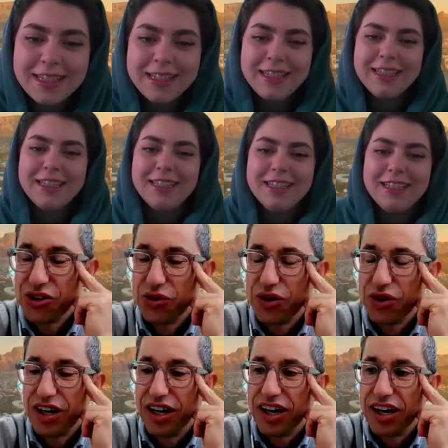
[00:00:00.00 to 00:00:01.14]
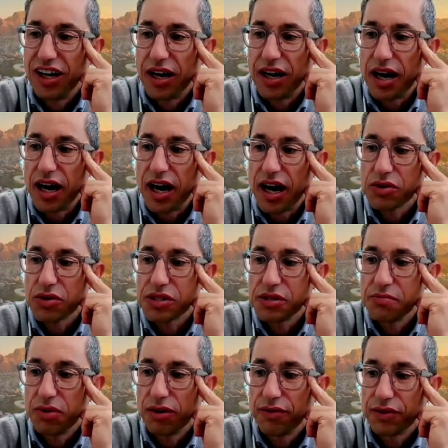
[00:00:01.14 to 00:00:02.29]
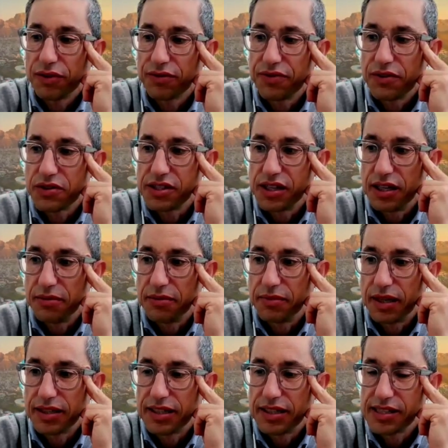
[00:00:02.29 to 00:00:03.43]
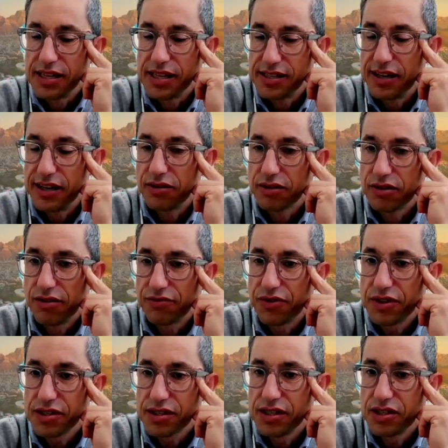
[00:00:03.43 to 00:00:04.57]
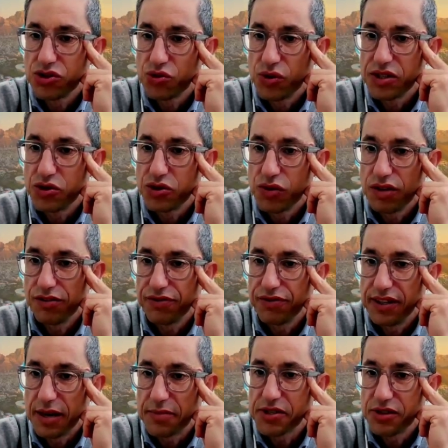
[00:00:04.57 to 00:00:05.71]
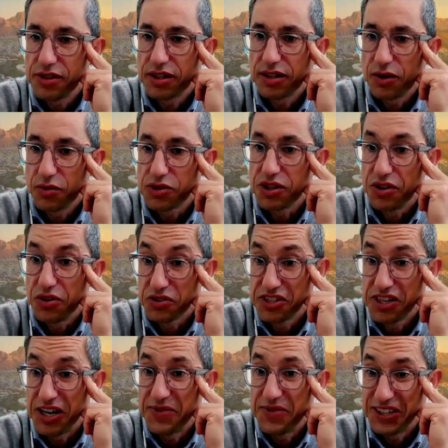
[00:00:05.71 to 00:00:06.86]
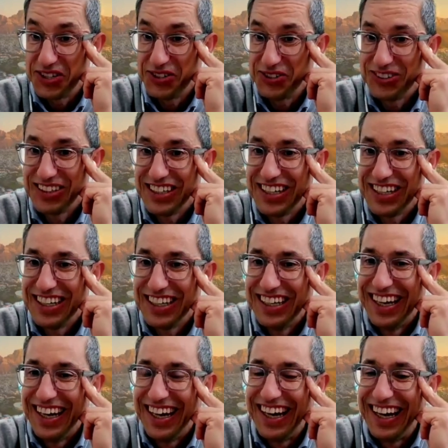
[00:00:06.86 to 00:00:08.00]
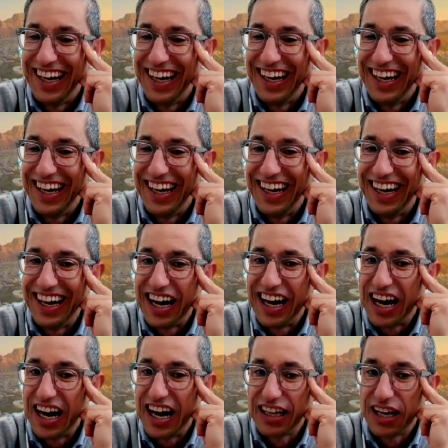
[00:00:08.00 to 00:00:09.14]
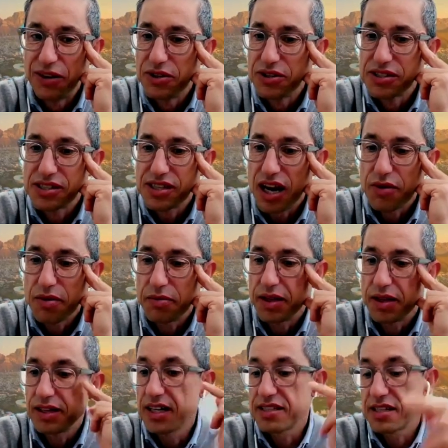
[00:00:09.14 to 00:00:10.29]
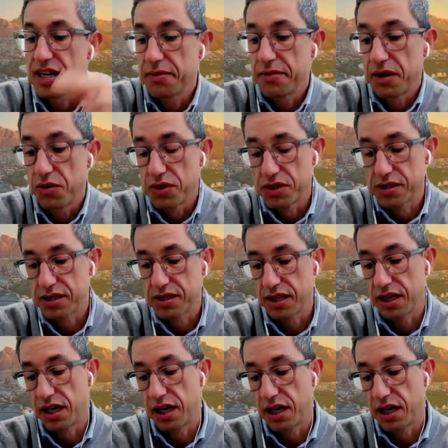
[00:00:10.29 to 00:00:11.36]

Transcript: Yeah, so I was involved for the first time at the Centennial Conference in 2012 in Amsterdam. That was a long time ago. And I remember at that time I was